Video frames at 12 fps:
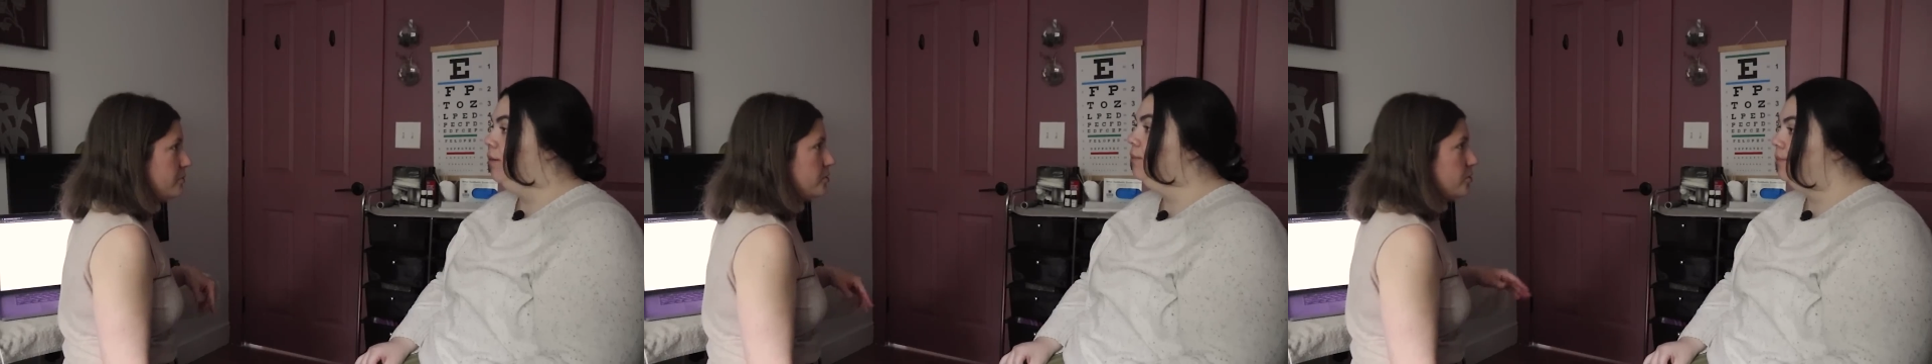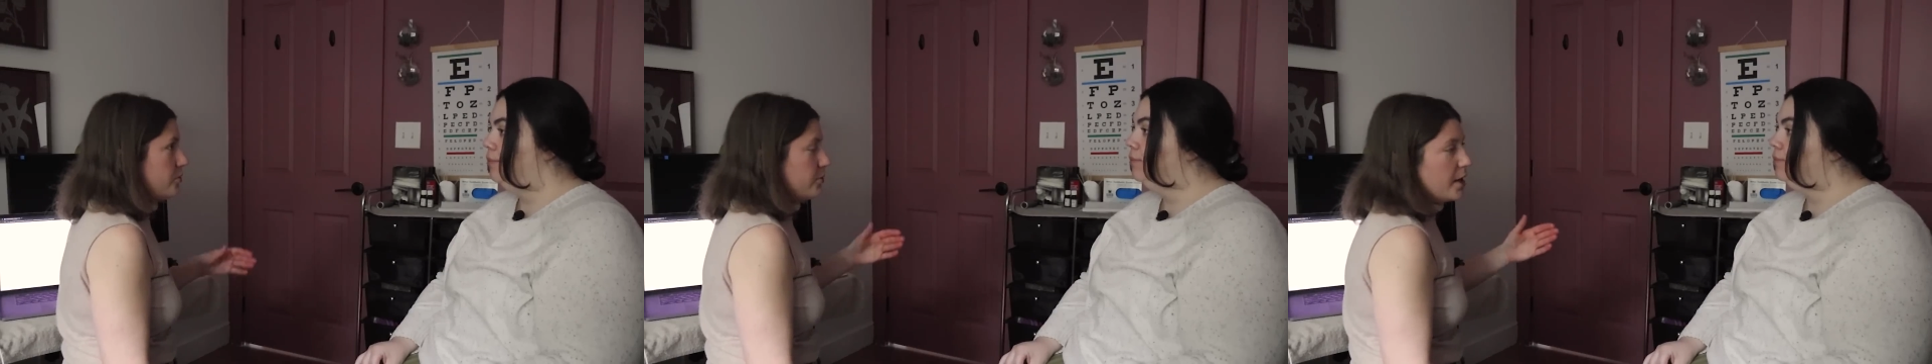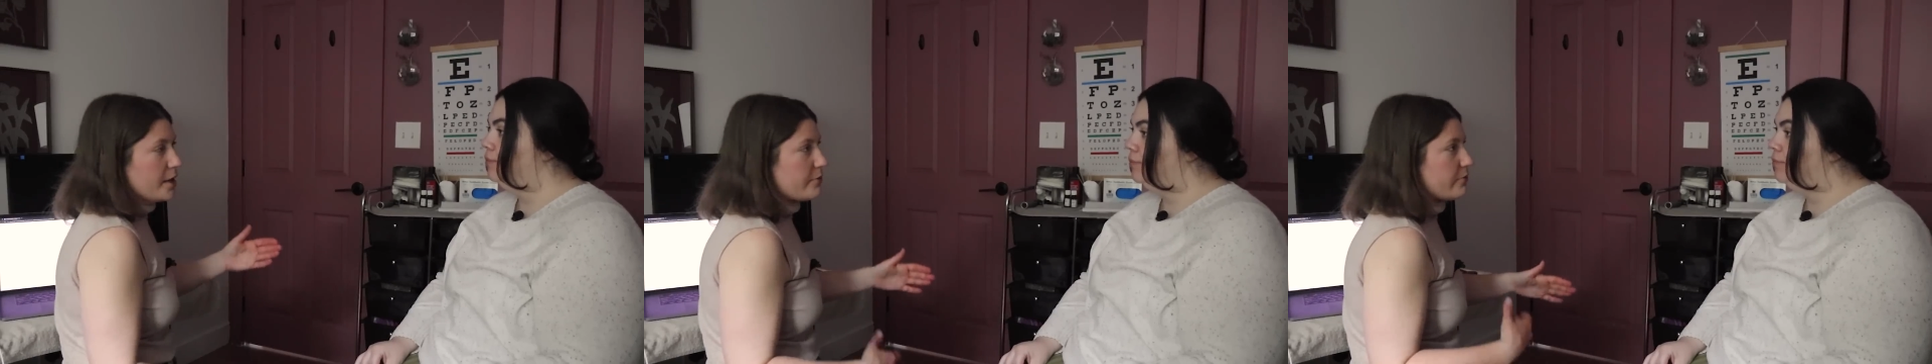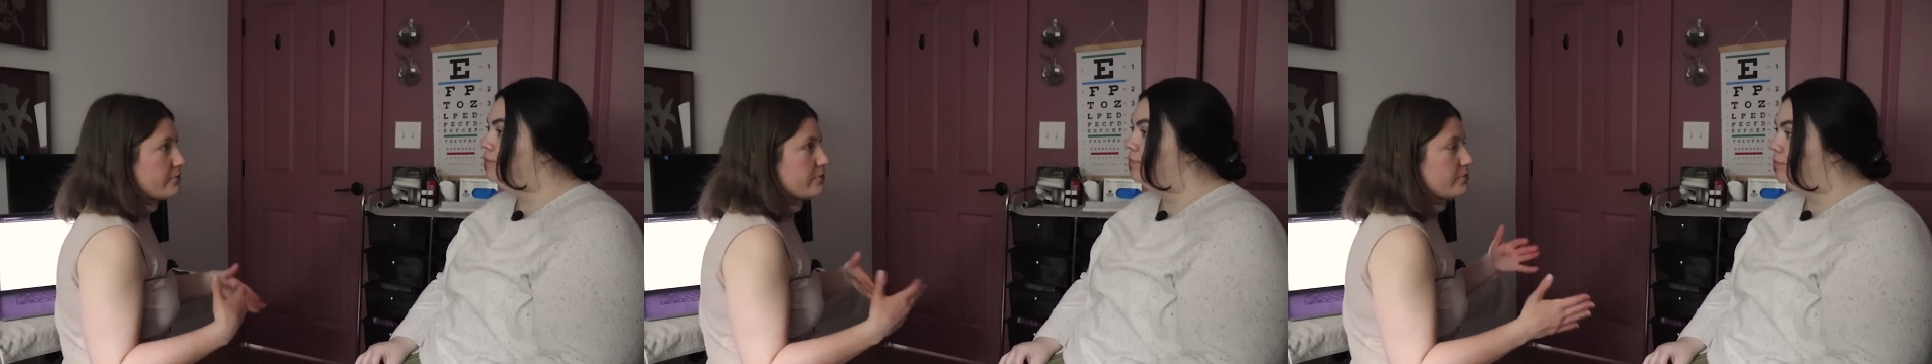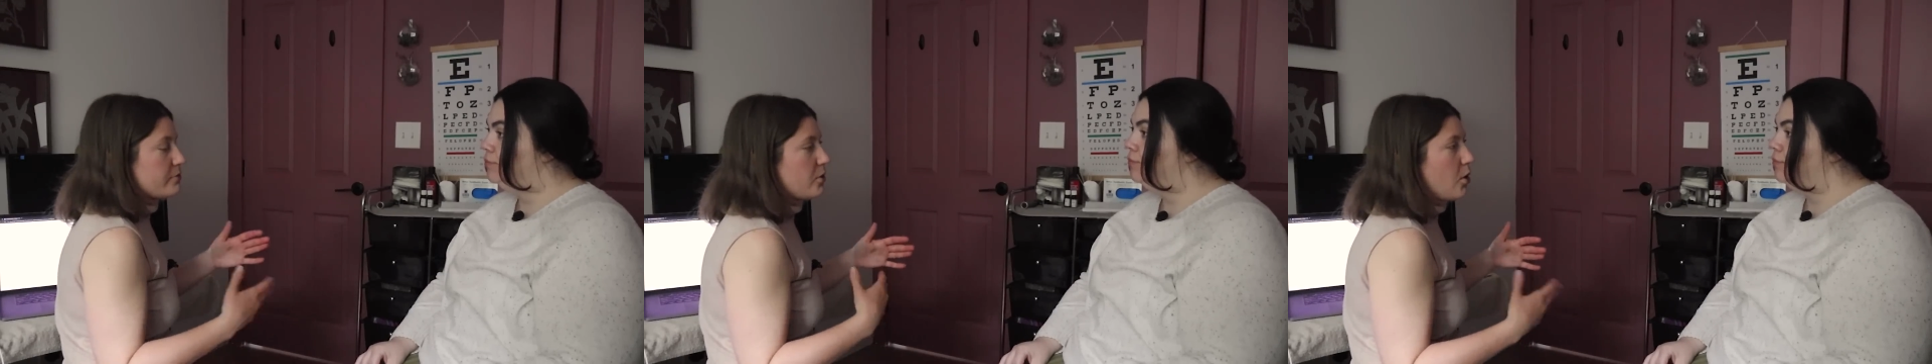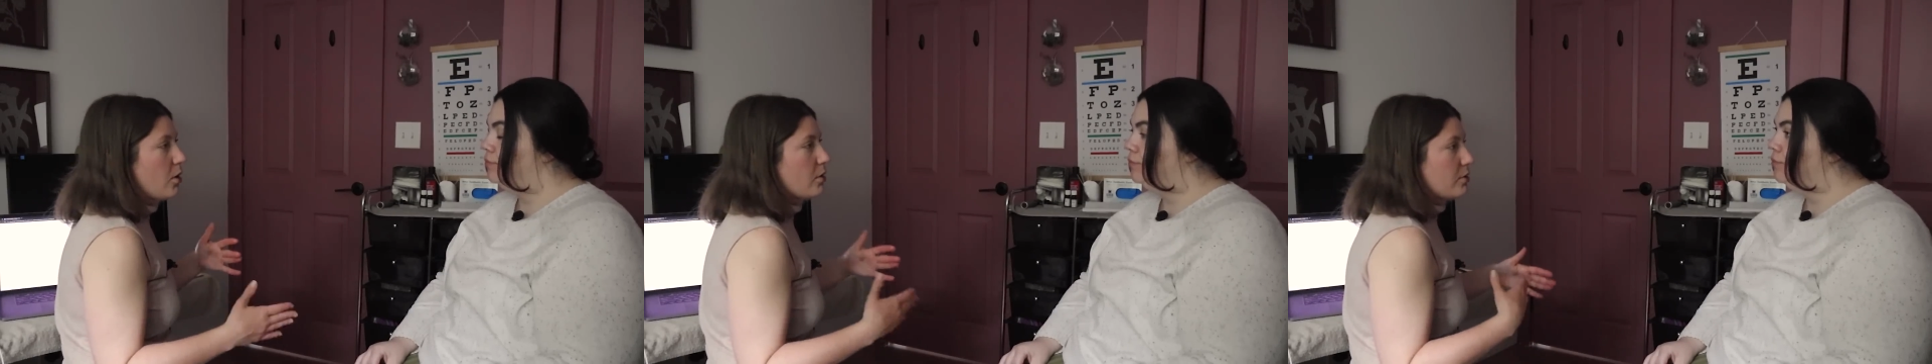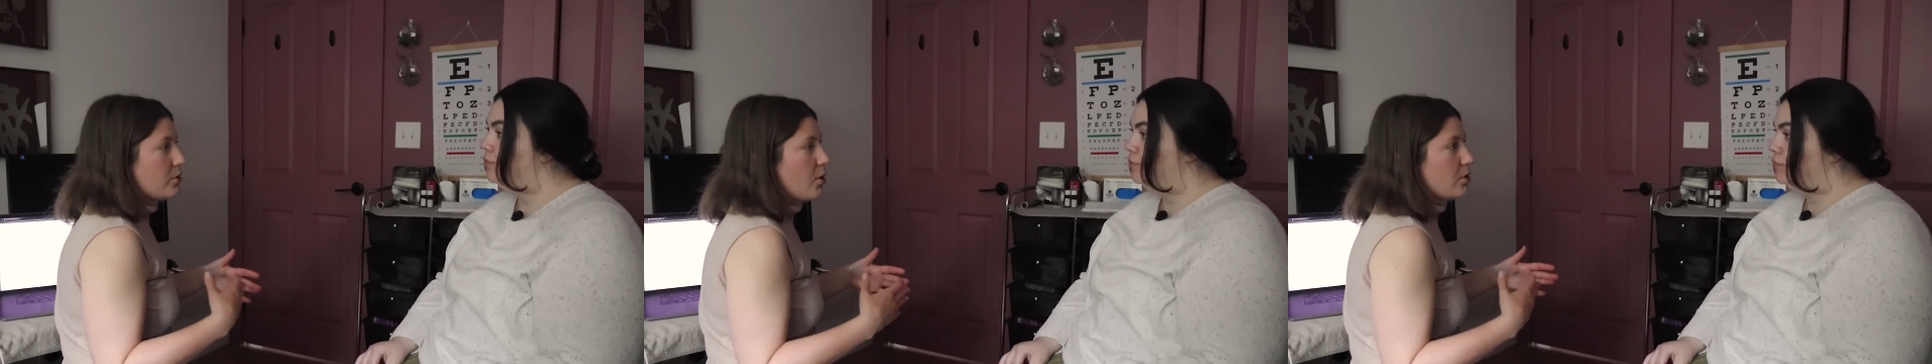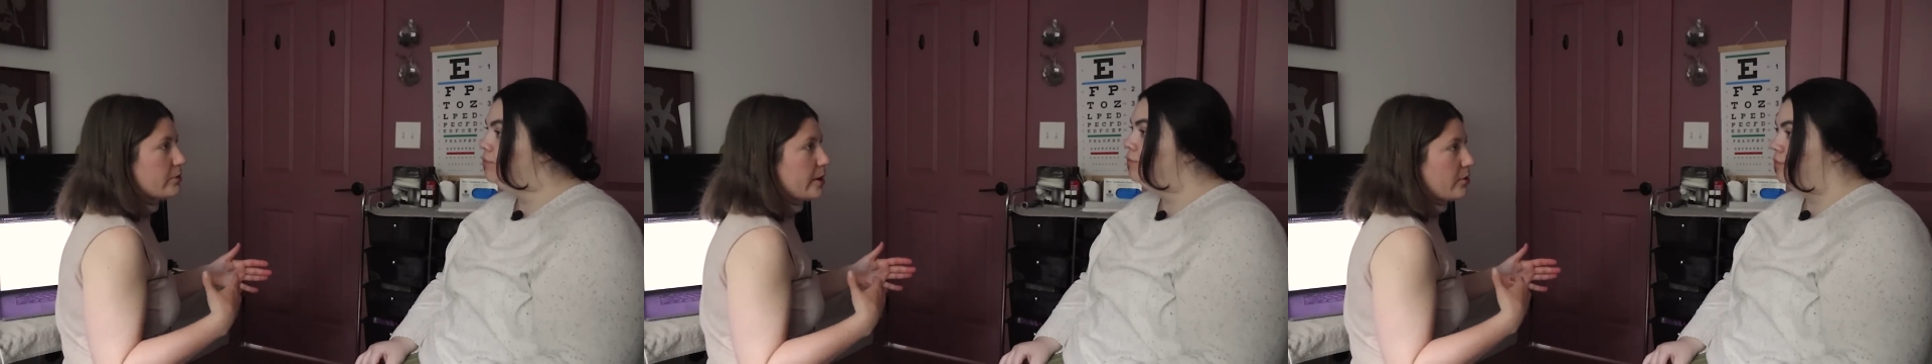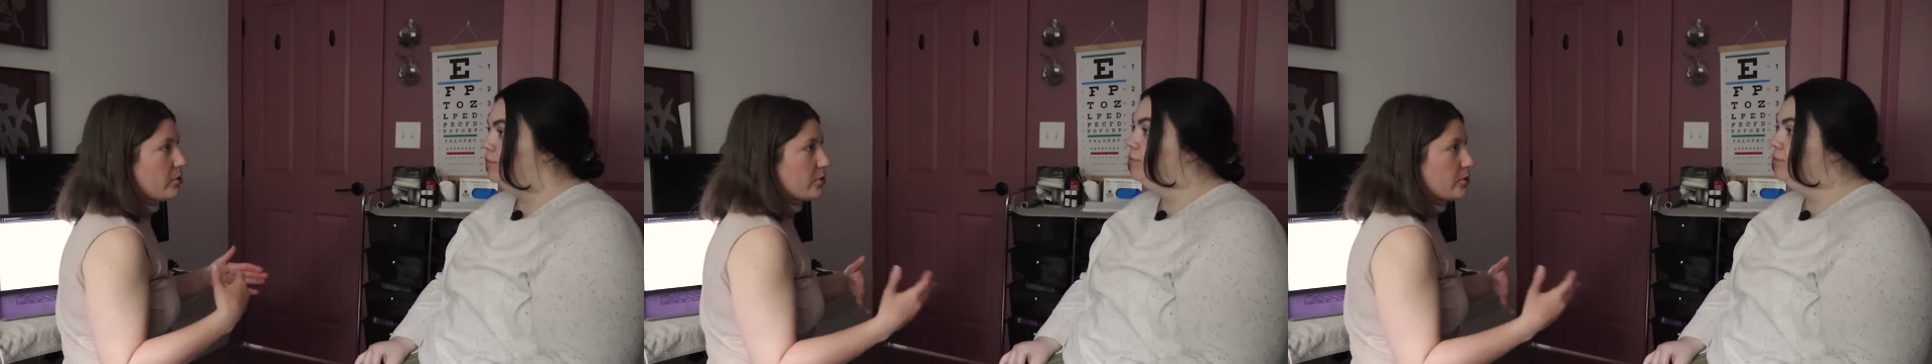So kind of all around,